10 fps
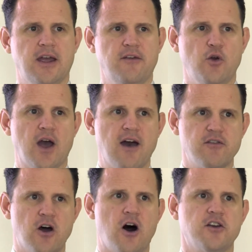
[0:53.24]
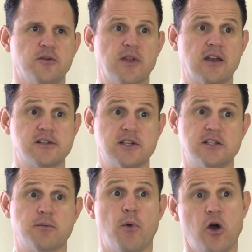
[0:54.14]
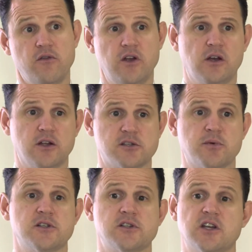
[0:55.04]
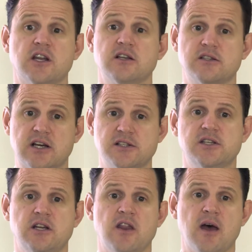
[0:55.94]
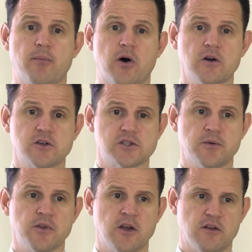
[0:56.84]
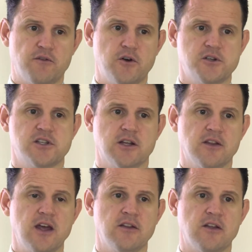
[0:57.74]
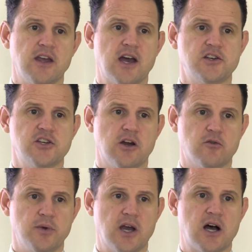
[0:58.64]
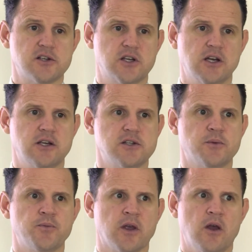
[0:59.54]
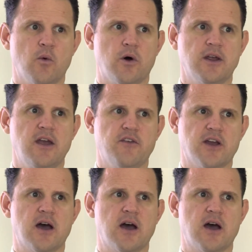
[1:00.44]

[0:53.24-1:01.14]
if you have an item that says motor vehicle expenses and it does sit in that box, the first thing then that the ATO will be asking is, well, if a